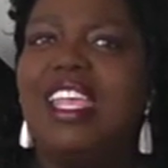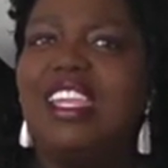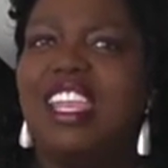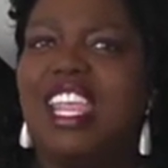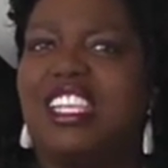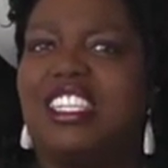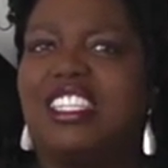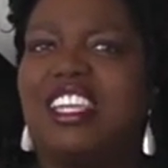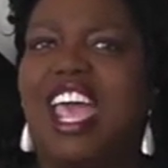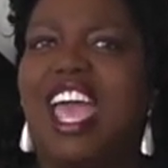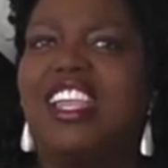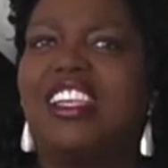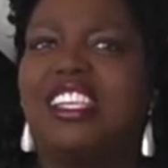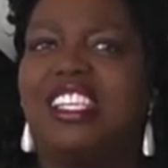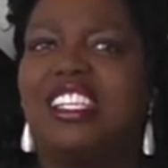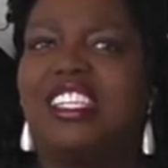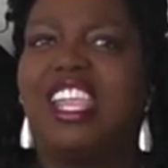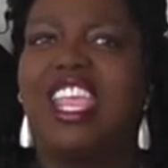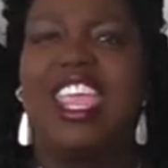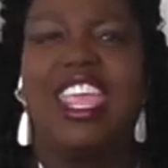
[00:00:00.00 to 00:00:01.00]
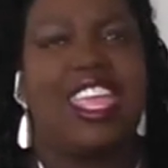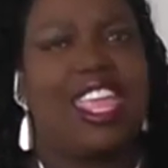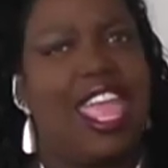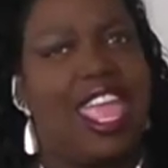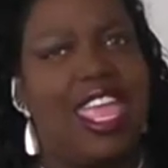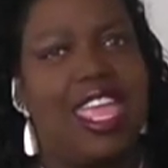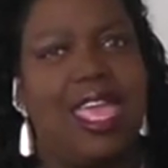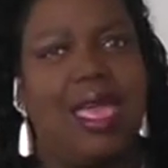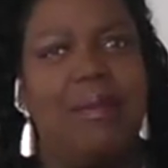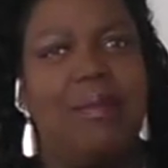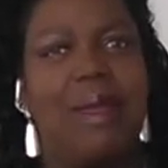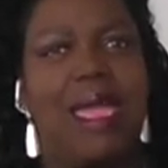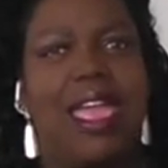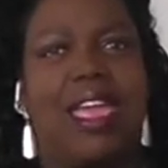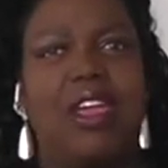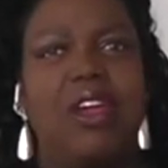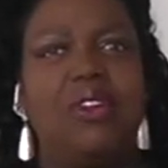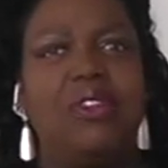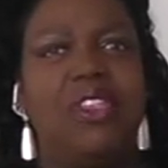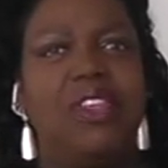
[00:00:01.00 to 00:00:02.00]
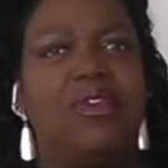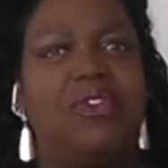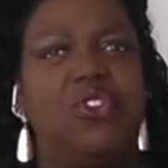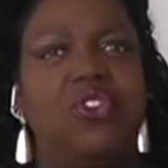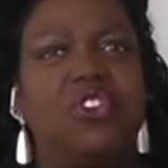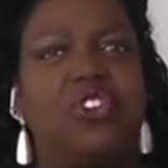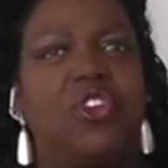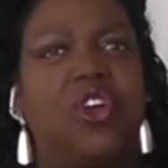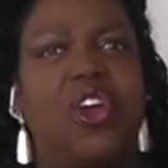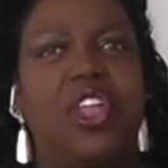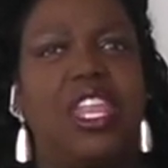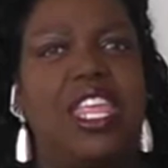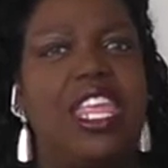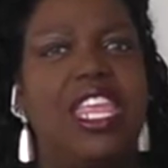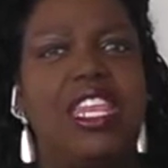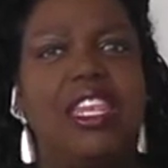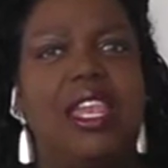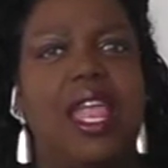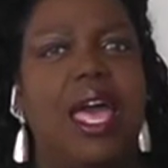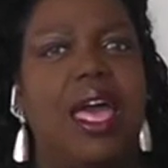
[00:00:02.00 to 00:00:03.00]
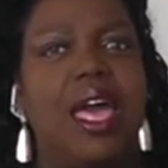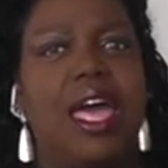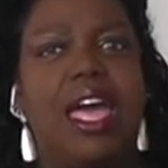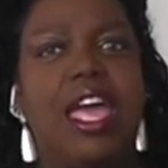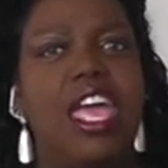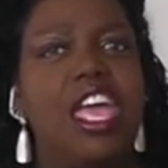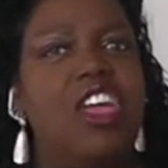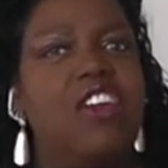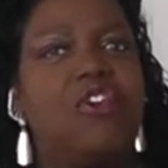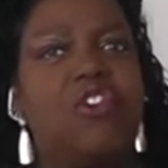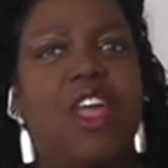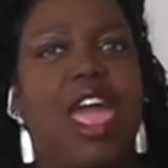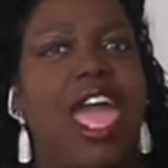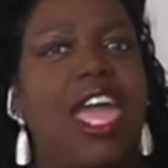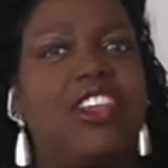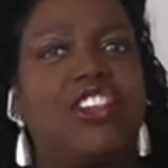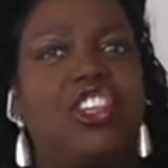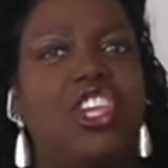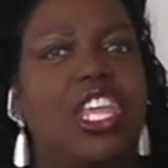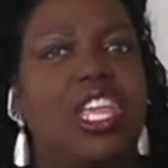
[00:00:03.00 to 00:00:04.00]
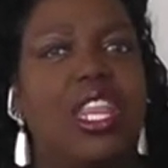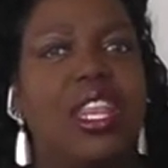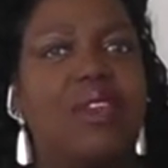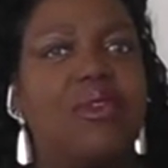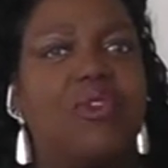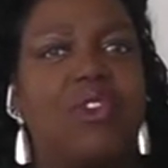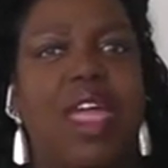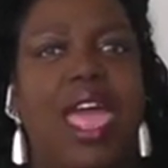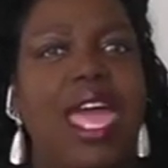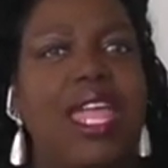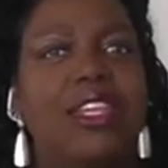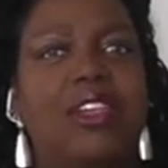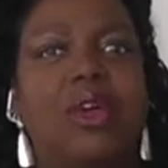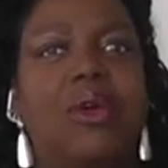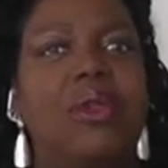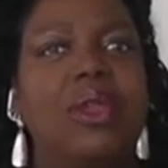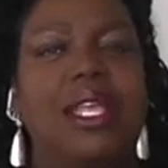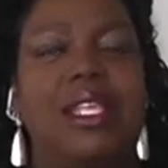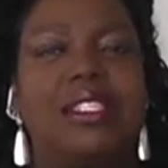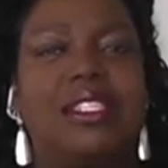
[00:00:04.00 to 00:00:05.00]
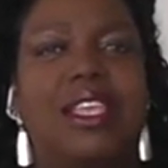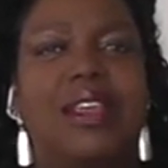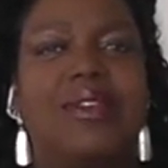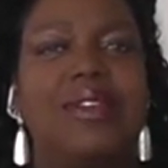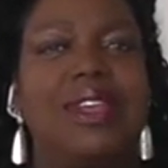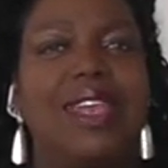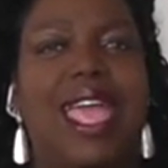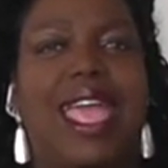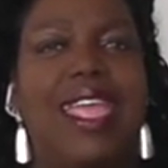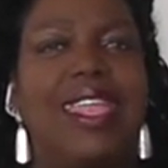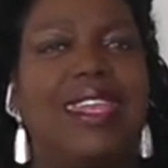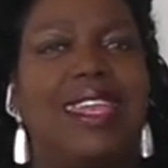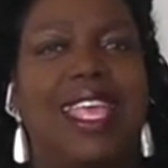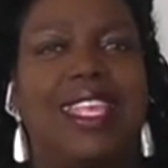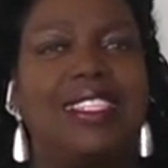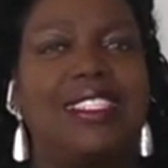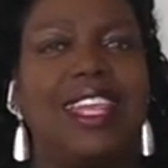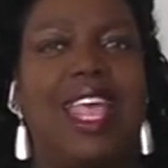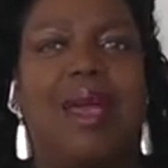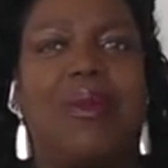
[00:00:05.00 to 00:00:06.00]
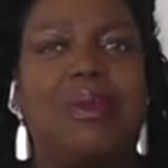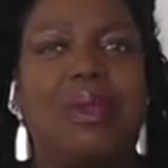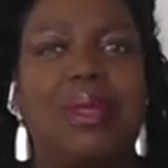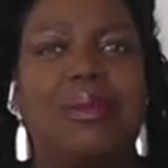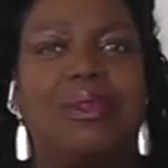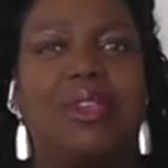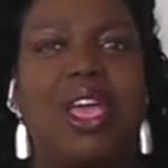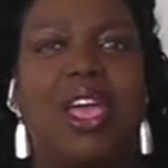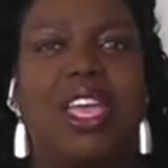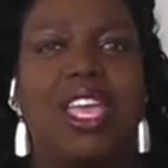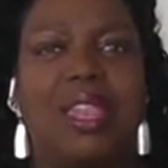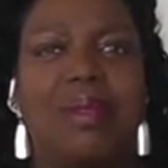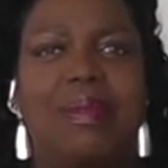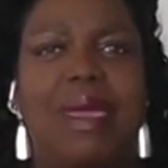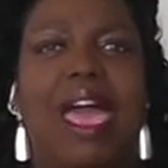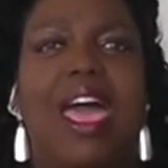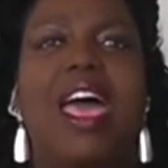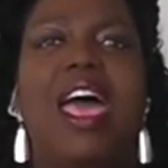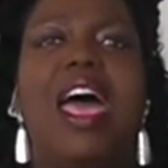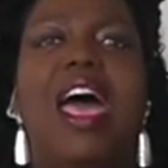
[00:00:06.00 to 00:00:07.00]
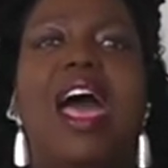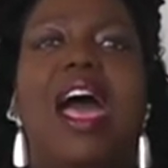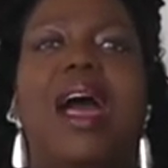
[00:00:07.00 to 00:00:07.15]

that's not to say it can't come back on you. If you start eating fried chicken and fried donuts every night, that's not what I'm talking about.